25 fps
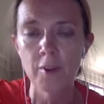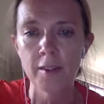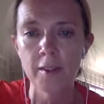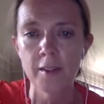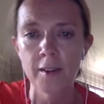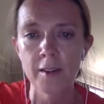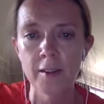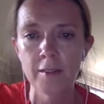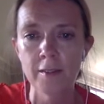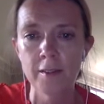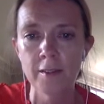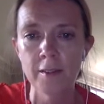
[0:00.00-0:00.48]

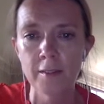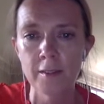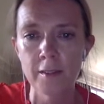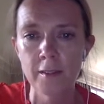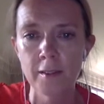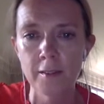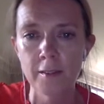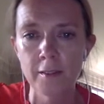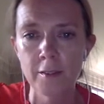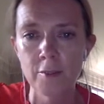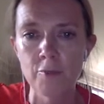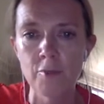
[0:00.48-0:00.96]
the, the,
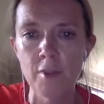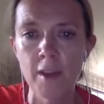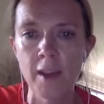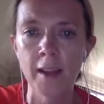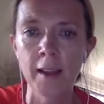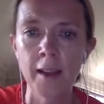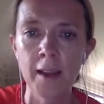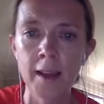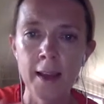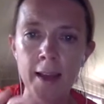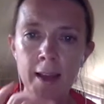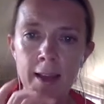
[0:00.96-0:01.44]
the, the,
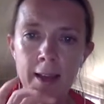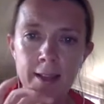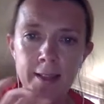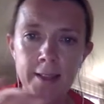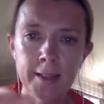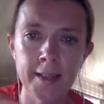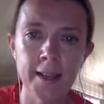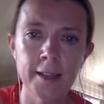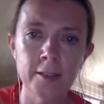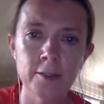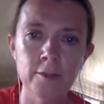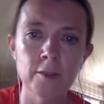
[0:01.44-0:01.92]
ring is
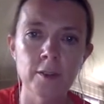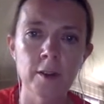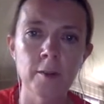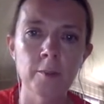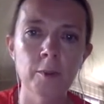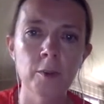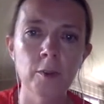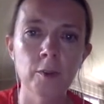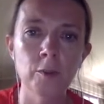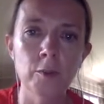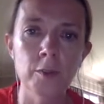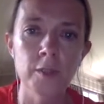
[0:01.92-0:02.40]
nestled
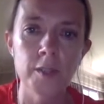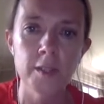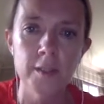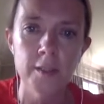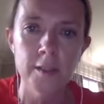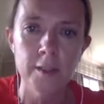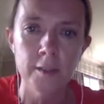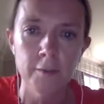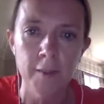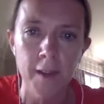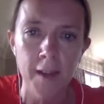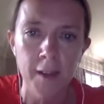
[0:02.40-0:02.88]
up close to the
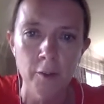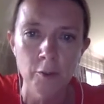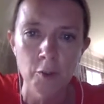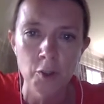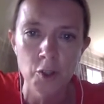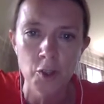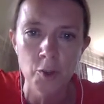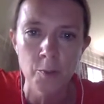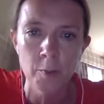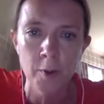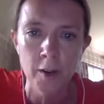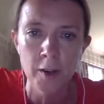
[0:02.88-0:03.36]
cervical
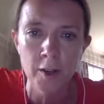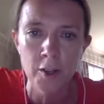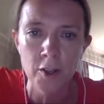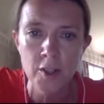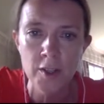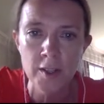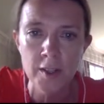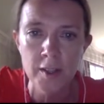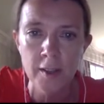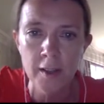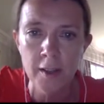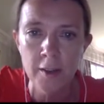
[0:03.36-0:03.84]
tumour and it
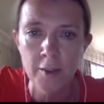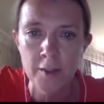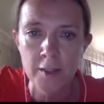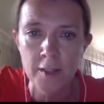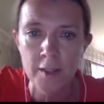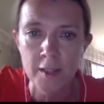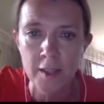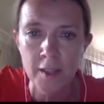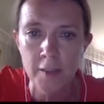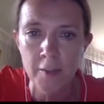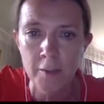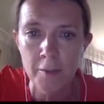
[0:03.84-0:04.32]
just allows us
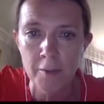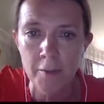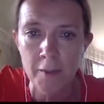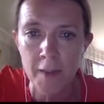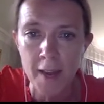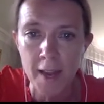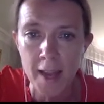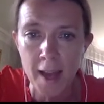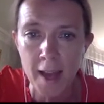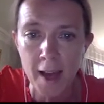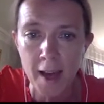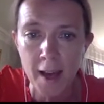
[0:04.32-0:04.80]
to give a
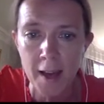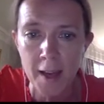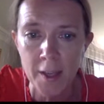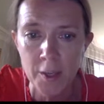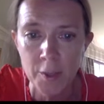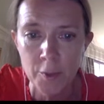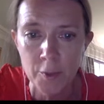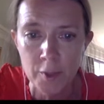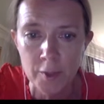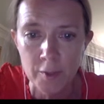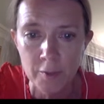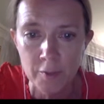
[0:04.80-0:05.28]
very high
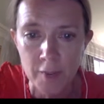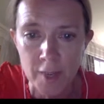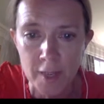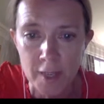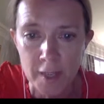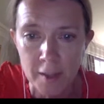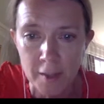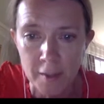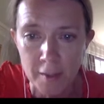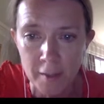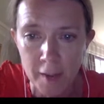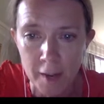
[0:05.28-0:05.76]
dose of
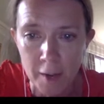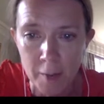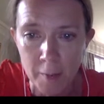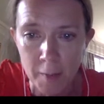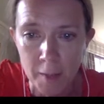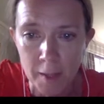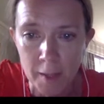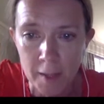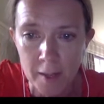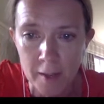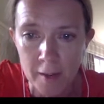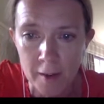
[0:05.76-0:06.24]

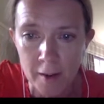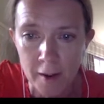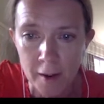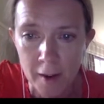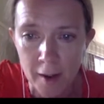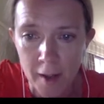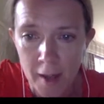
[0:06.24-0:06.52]
radiotherapy here.